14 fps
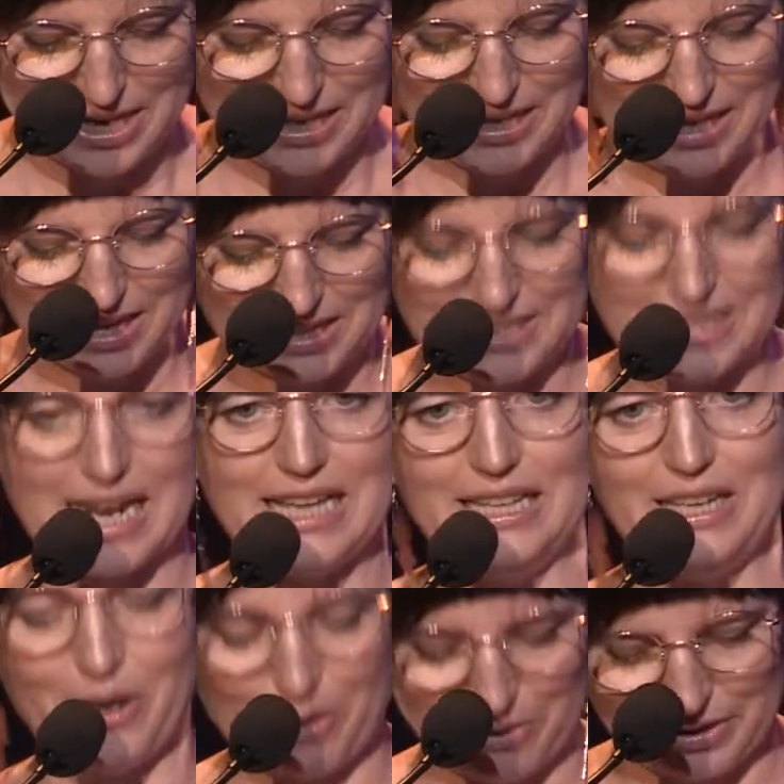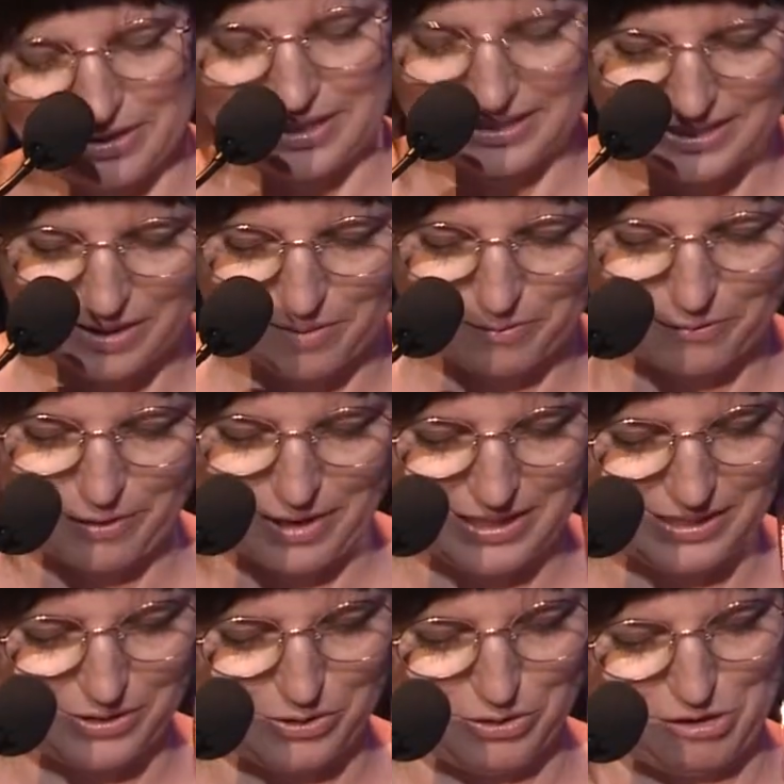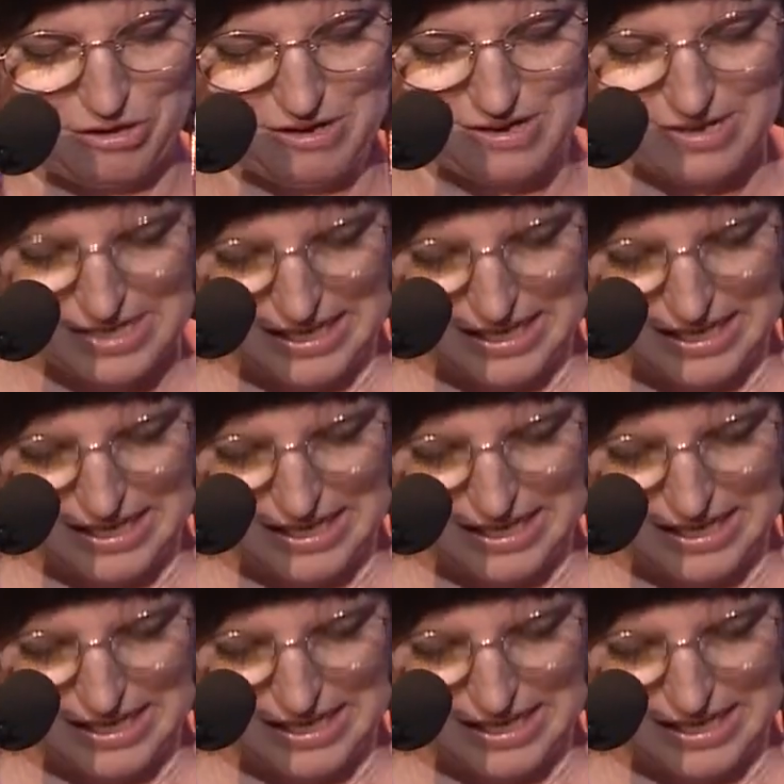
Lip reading: the other daily horrors that some friends do.